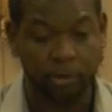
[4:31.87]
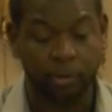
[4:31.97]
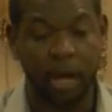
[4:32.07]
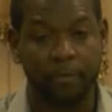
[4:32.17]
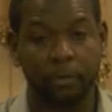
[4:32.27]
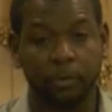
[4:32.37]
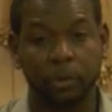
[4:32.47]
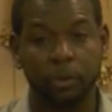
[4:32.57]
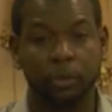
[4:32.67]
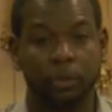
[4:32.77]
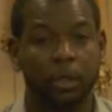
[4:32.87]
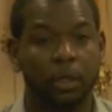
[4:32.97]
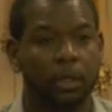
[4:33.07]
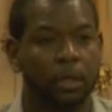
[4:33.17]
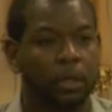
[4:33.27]
to travel to
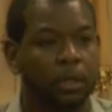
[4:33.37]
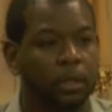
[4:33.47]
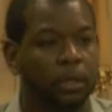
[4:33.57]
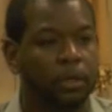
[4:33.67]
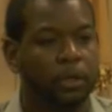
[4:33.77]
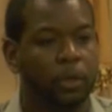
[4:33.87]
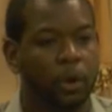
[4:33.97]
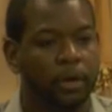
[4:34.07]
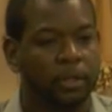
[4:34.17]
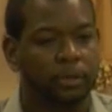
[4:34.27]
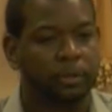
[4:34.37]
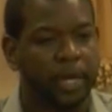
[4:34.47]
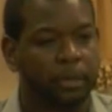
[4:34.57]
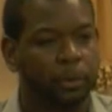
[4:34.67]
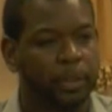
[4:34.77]
New York this
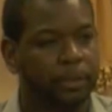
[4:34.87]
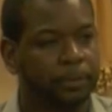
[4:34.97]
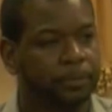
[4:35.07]
past week.